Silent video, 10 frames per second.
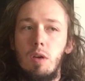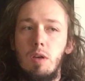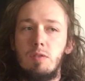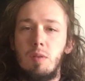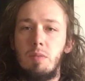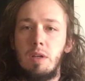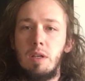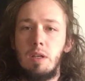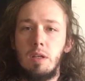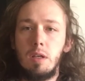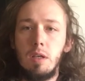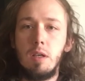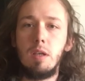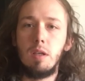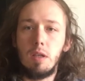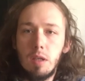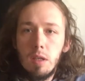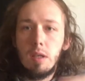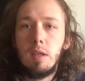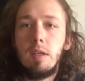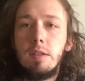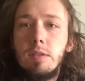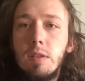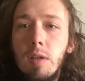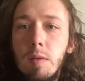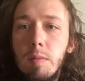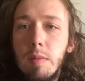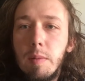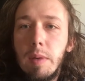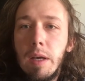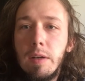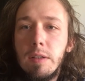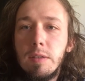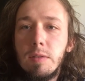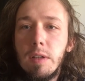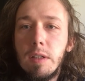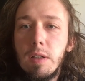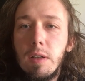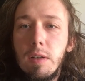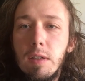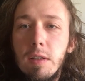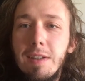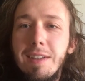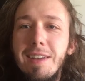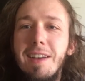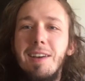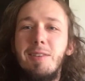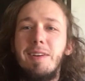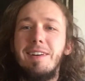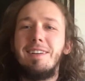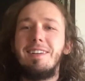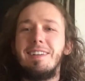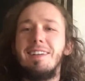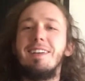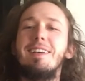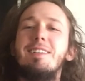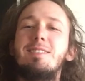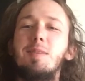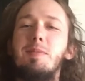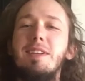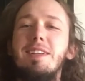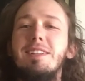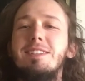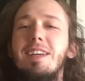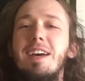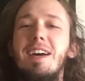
if somebody is, oh, my battery is running low. Oh well. If somebody is